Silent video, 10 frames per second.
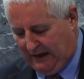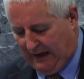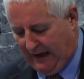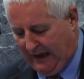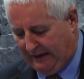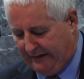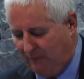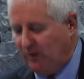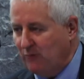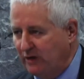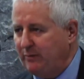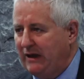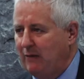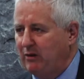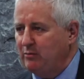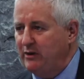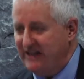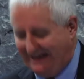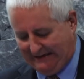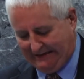then we must be able to
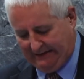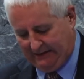predict